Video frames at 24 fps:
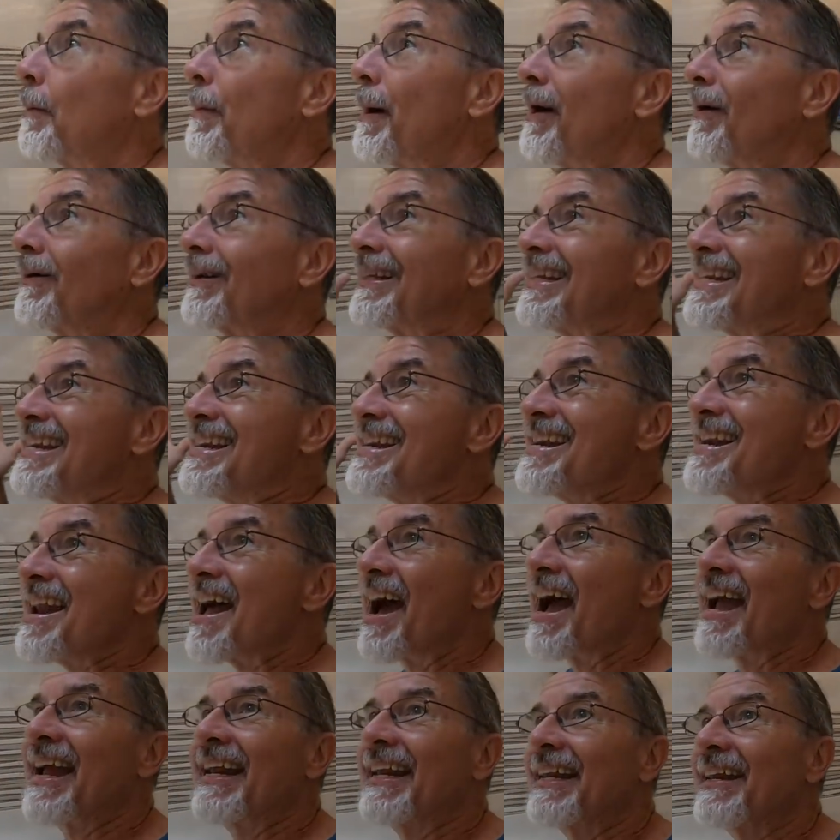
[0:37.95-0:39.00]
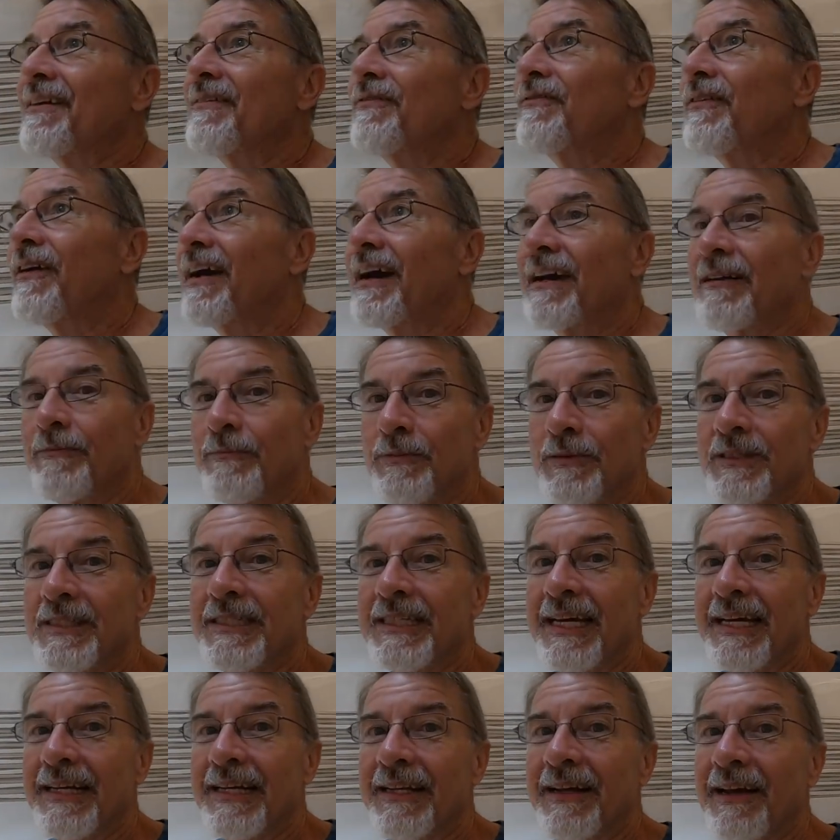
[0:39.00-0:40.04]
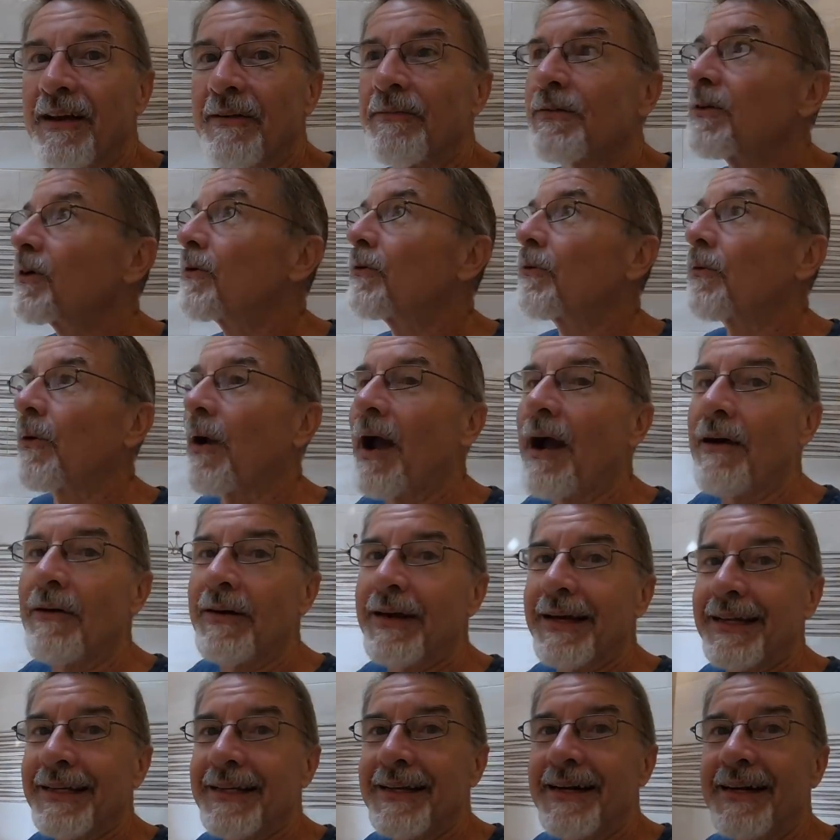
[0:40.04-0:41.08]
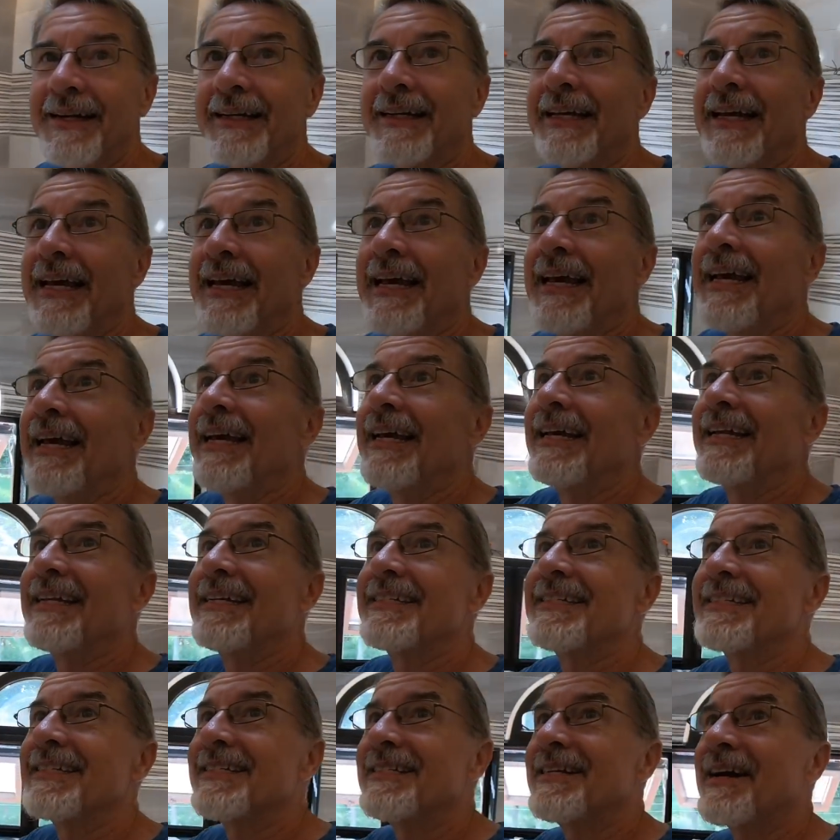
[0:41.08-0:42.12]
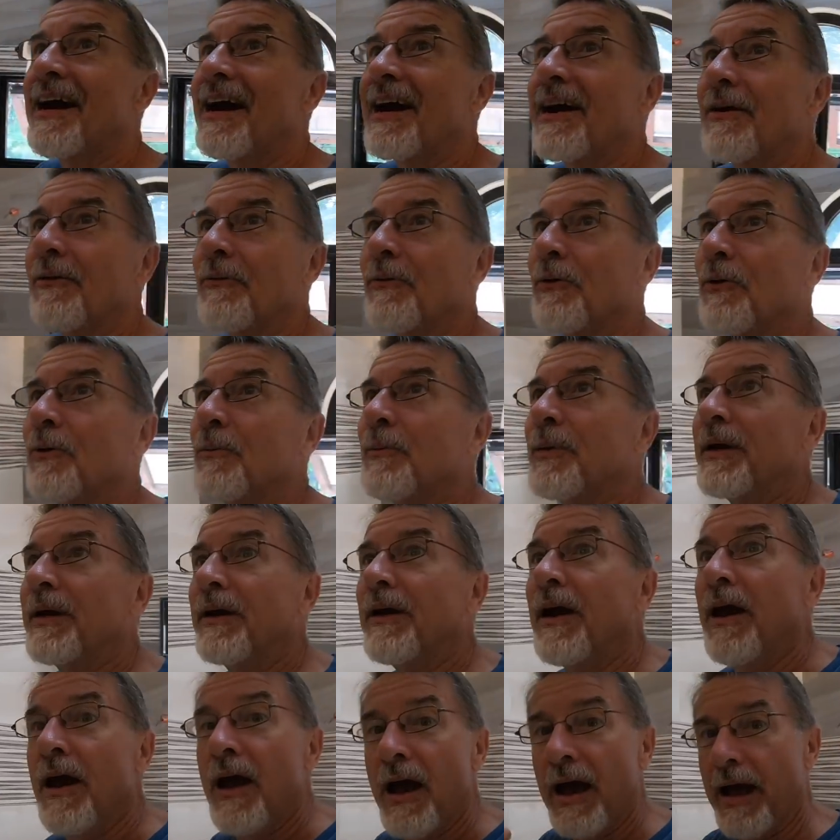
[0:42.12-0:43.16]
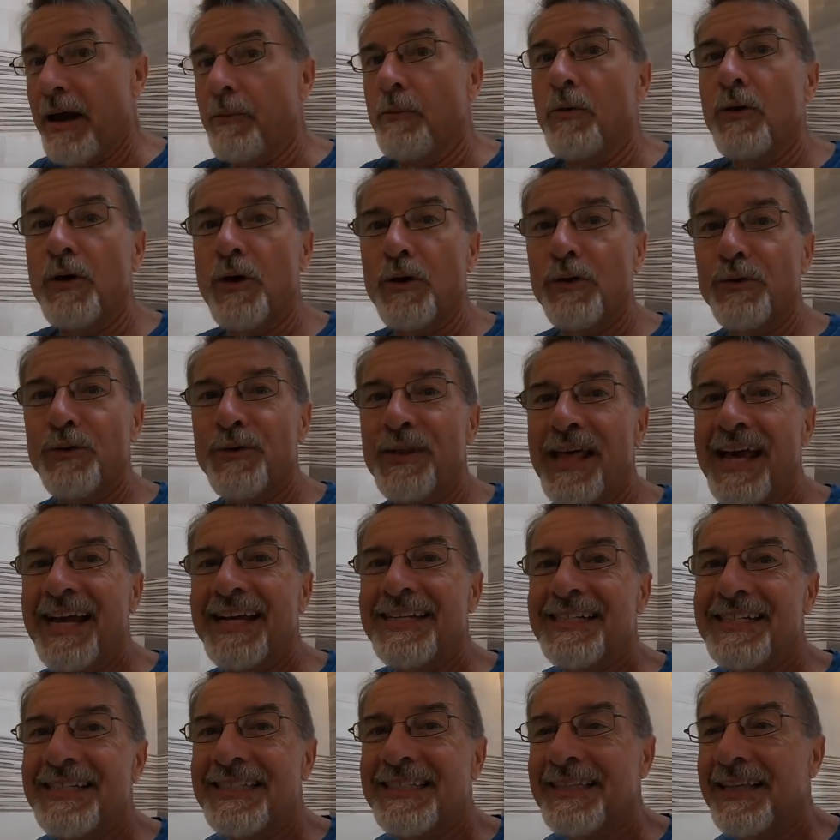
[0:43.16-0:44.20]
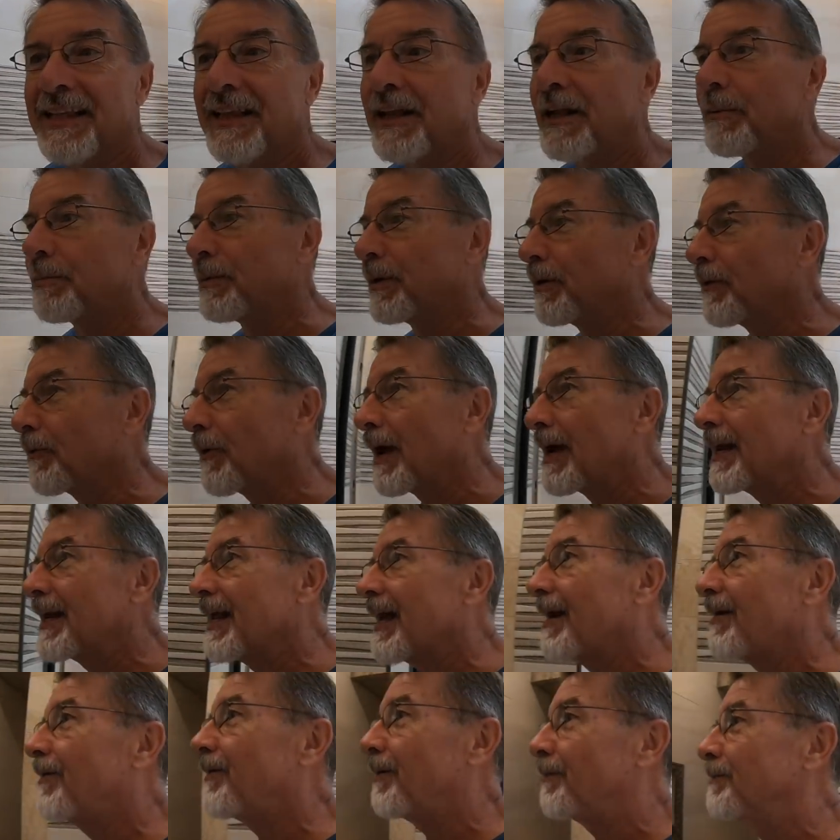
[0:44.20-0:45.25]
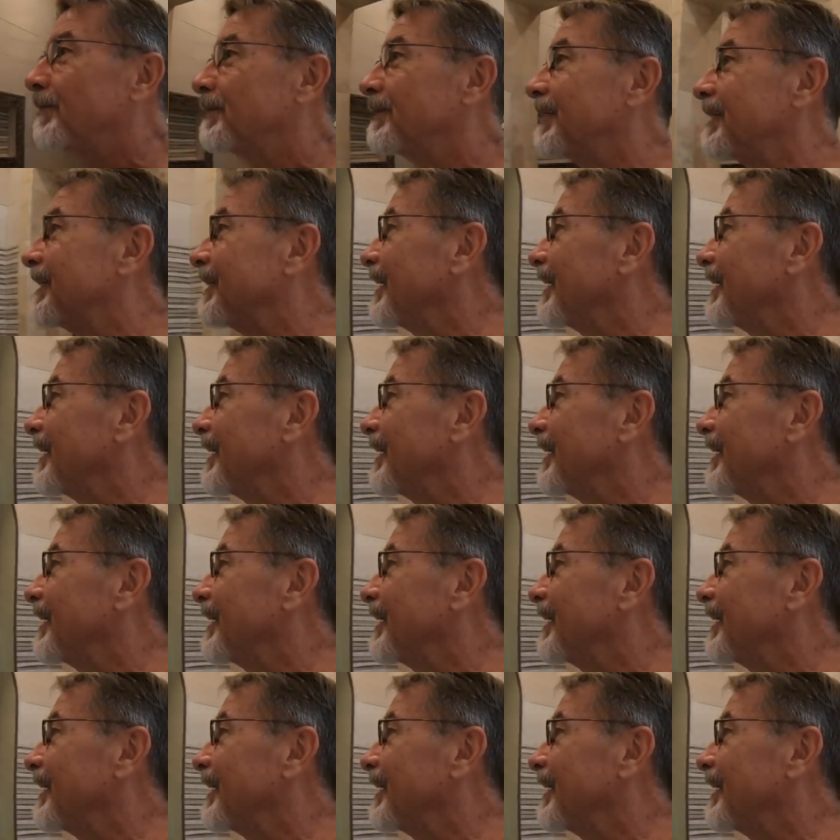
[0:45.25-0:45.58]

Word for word: about 95% of the grouting done in this entire room here. And we'll go through that in just a little bit. Right now, I'm sitting